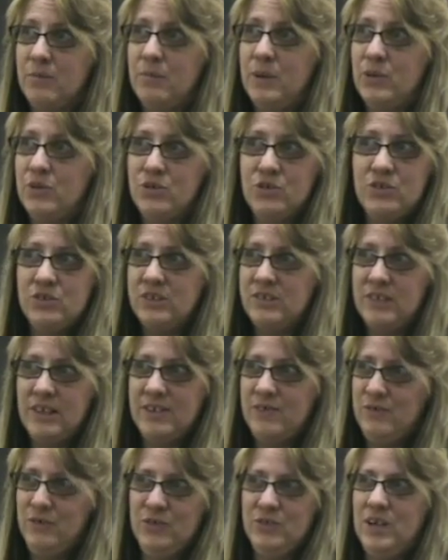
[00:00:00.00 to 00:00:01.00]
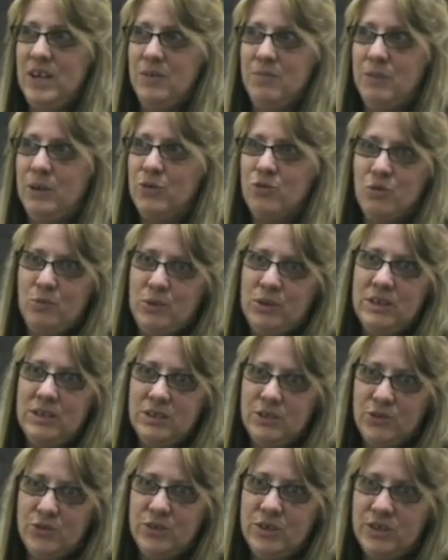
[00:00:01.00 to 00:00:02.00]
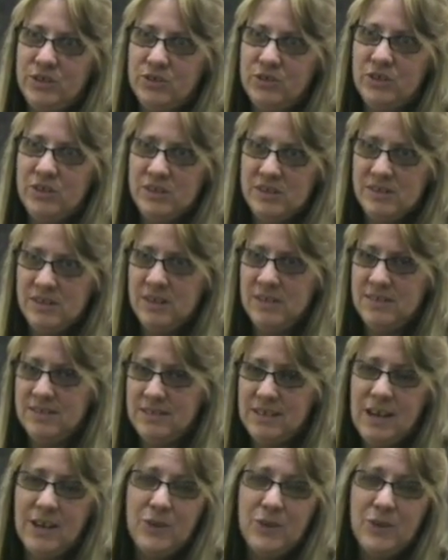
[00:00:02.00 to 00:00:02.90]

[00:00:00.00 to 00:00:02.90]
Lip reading: measures success is not measurable in the traditional sense.